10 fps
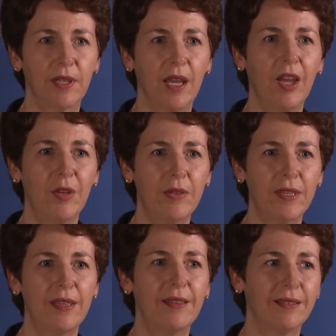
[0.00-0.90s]

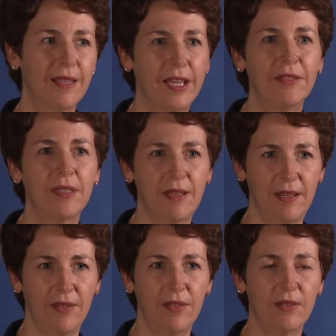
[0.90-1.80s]
healthy
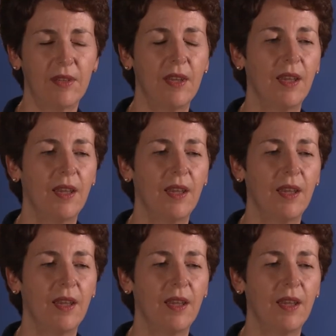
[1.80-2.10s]
lifestyles,